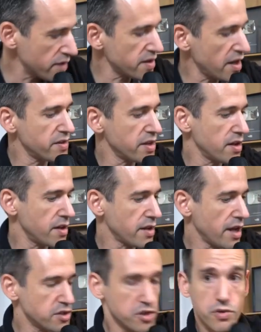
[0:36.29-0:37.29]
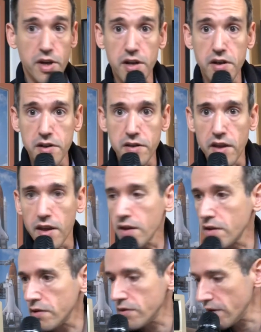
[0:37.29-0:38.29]
because I have to catch a train in
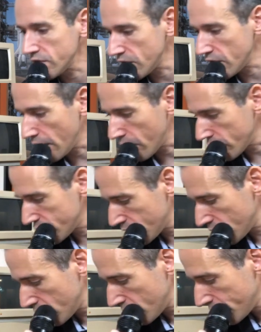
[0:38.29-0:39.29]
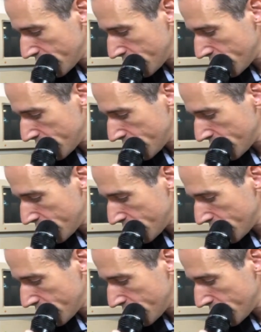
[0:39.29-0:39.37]
like less than an hour. So